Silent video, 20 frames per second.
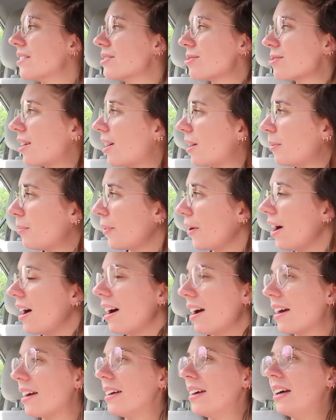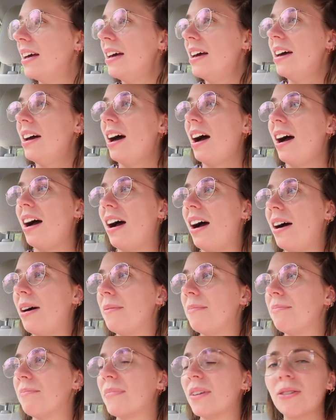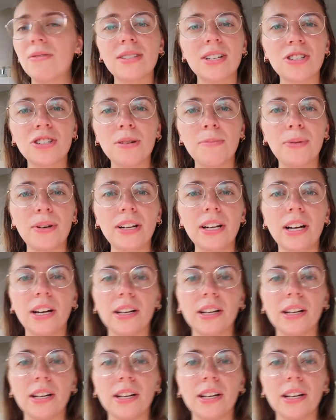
let's try a brat. Um, and it was actually pretty